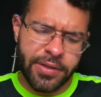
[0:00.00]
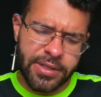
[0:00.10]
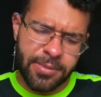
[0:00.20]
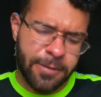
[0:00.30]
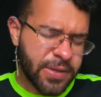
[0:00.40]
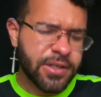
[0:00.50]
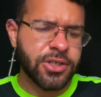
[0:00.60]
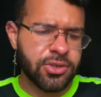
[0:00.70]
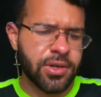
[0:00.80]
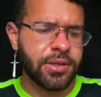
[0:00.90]
this might be the
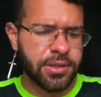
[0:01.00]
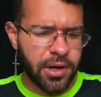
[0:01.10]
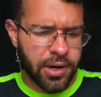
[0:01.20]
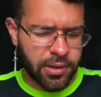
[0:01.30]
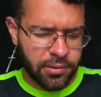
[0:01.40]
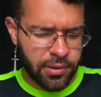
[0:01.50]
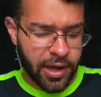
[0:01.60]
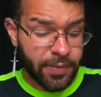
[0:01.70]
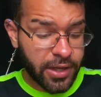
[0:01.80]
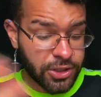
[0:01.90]
Strength card.
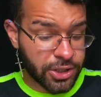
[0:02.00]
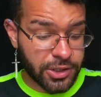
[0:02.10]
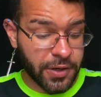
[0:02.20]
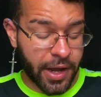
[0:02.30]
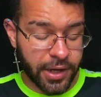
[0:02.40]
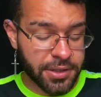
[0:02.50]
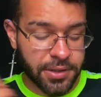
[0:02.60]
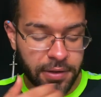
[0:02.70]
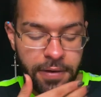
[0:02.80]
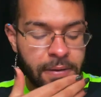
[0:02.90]
I'm not sure,
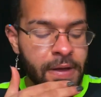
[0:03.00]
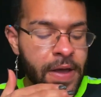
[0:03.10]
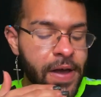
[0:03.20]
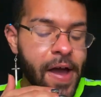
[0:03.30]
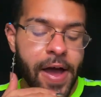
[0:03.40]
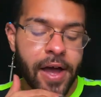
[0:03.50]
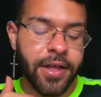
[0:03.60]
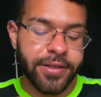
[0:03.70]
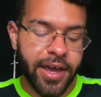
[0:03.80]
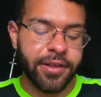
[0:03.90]
actually.
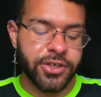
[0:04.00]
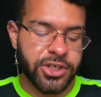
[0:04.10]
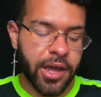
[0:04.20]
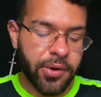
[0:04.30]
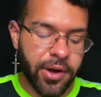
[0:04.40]
Uh, yeah, the Shadow